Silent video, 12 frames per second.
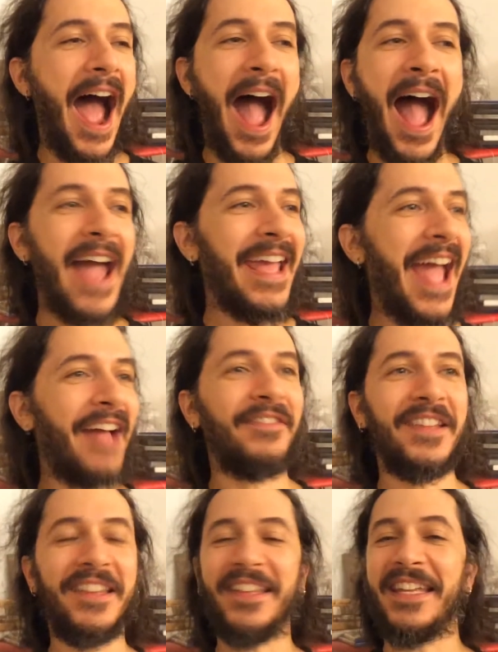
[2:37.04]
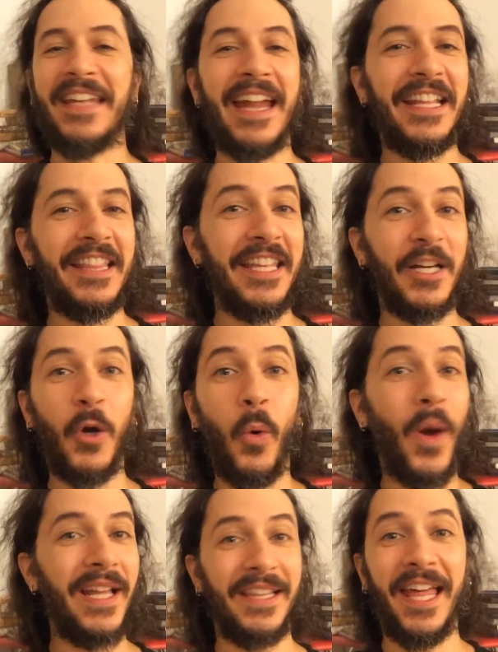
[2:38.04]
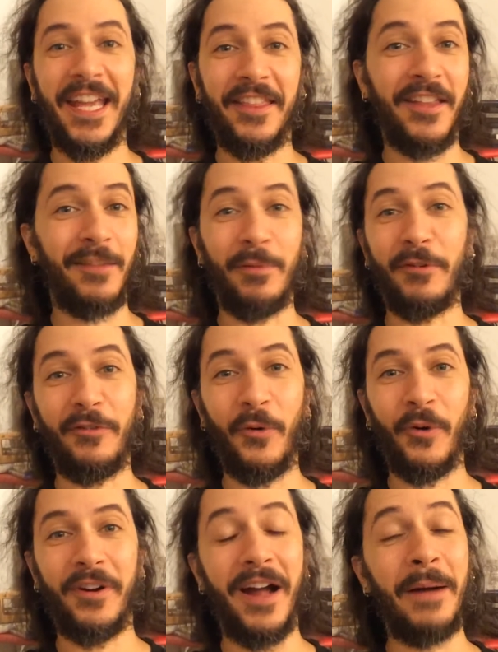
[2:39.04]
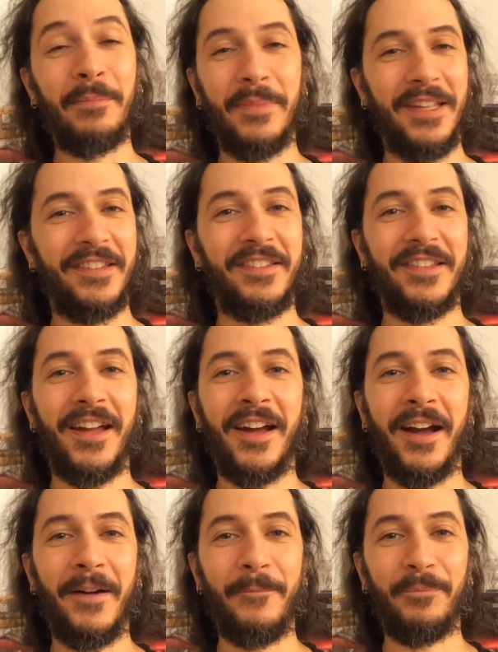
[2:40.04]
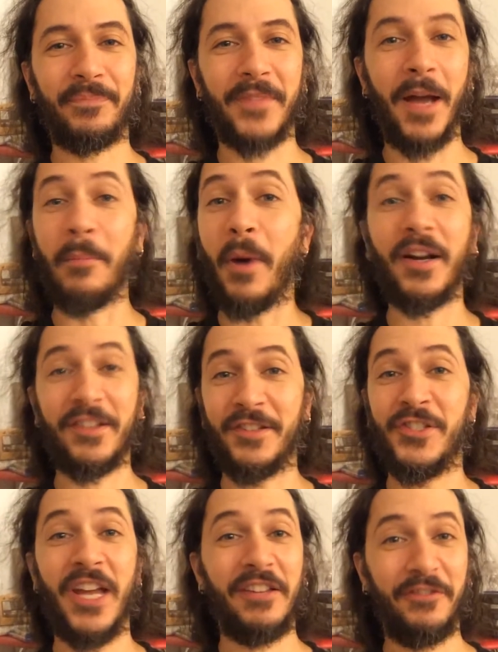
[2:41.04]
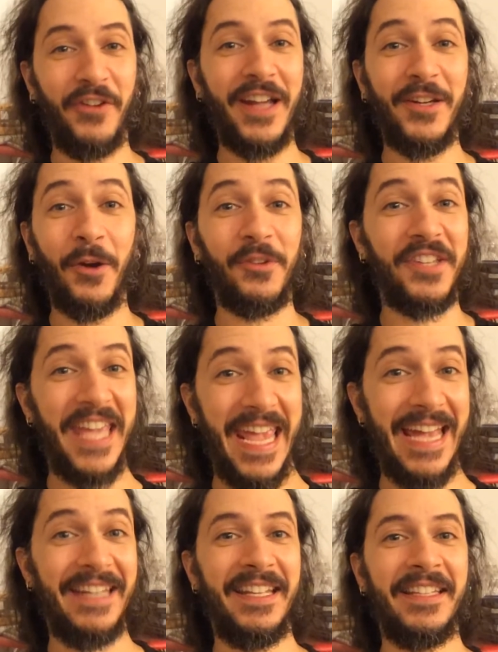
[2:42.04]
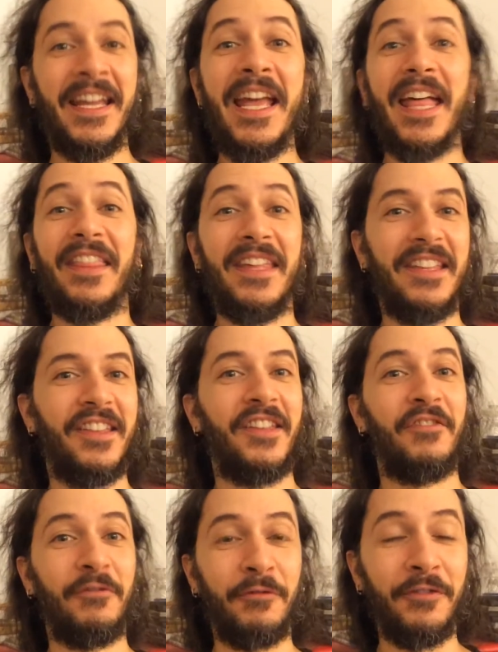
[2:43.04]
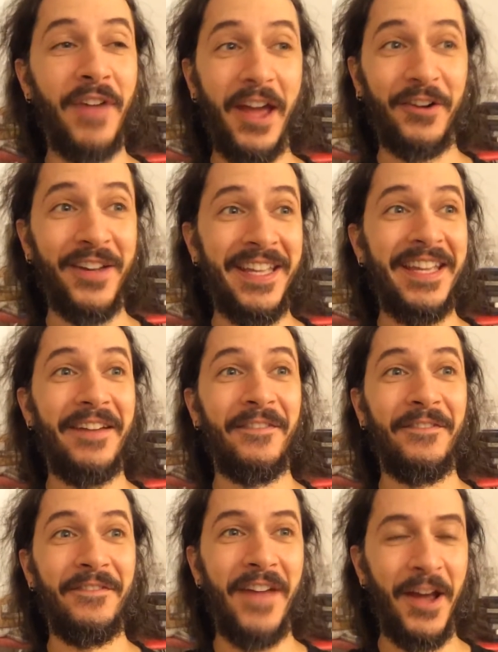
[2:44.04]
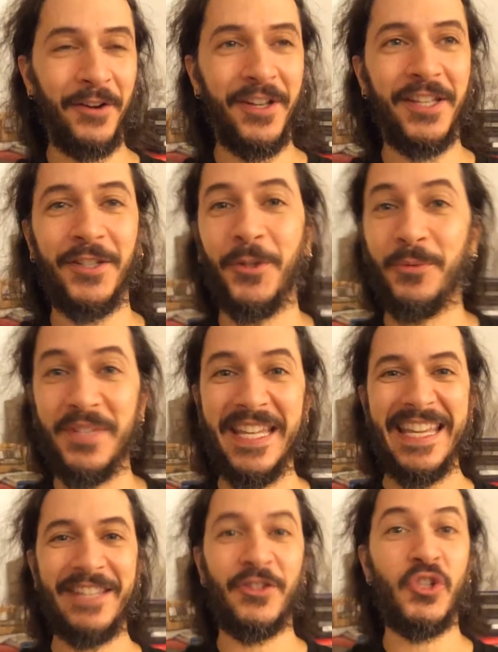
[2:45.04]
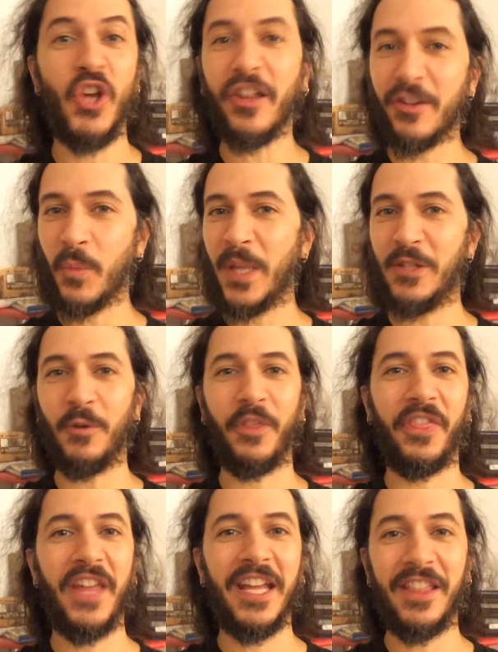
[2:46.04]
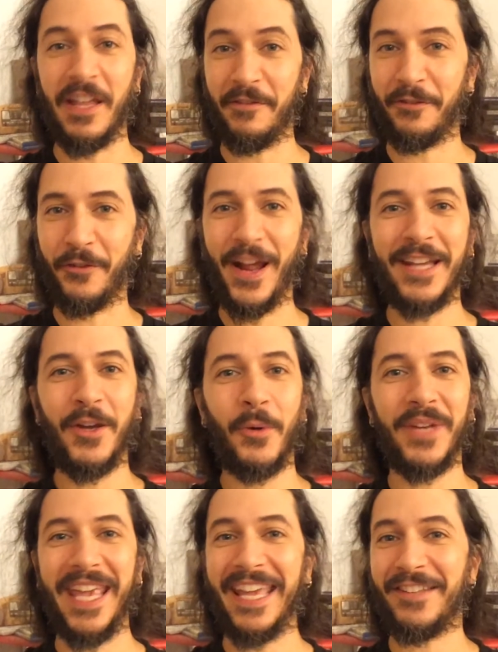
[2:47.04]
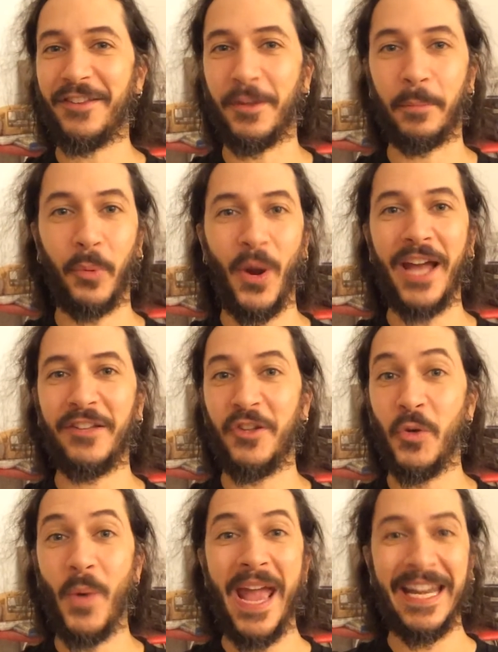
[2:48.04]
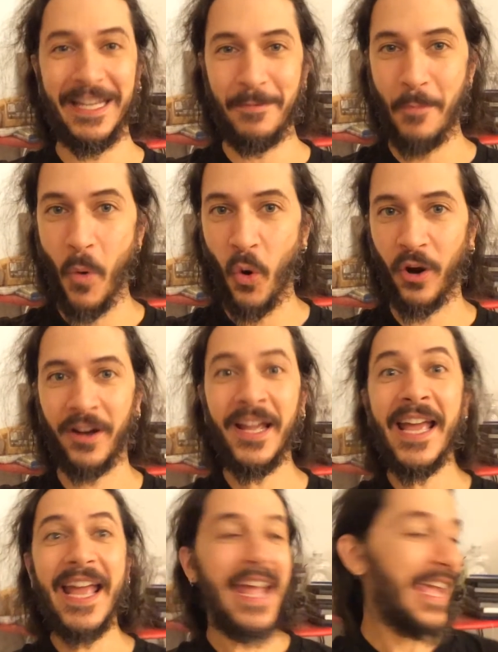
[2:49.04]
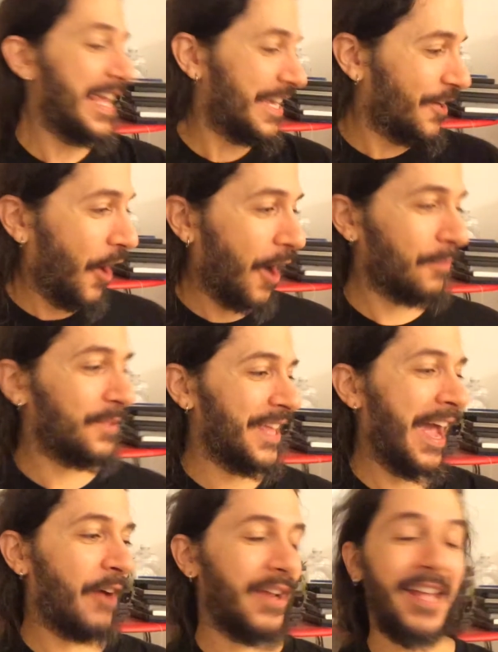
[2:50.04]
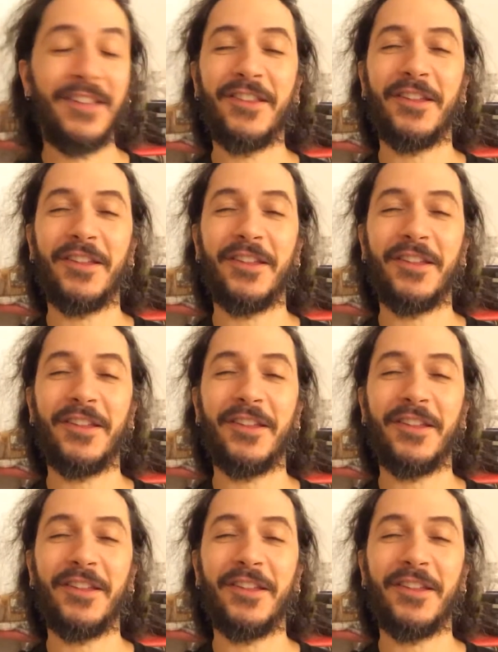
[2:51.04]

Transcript: I haven't seen anything quite like this before amongst Jess Franco's canon. This is very, very unique. Just when you think that Franco can't surprise you anymore, he comes out and